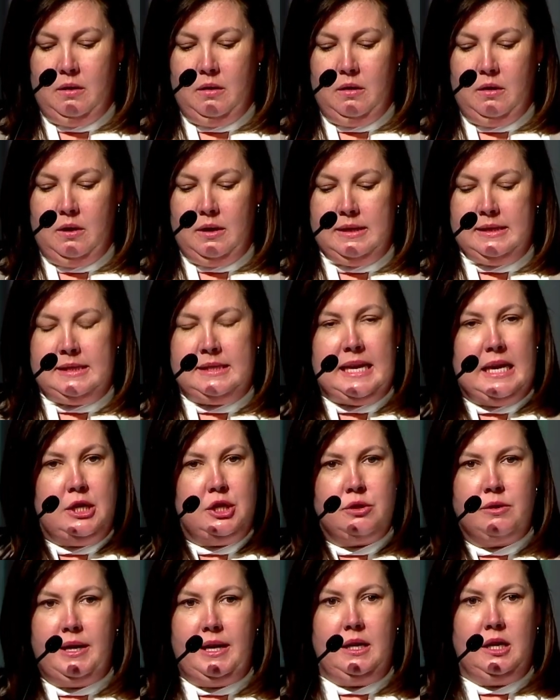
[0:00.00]

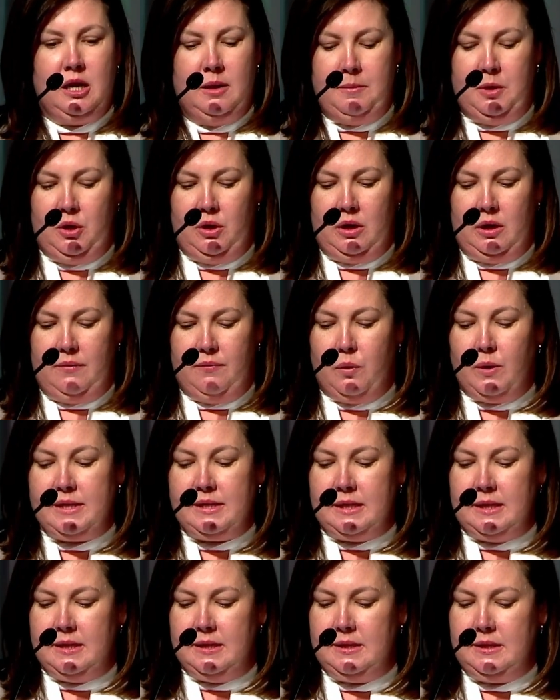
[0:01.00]
Centering community
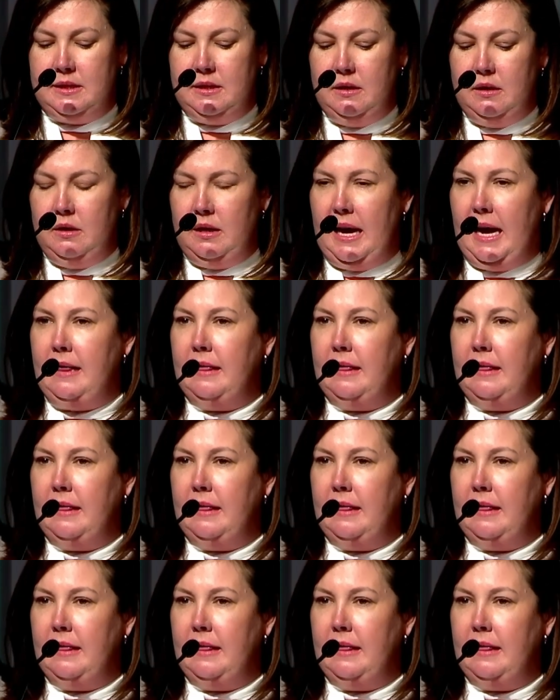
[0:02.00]
voices and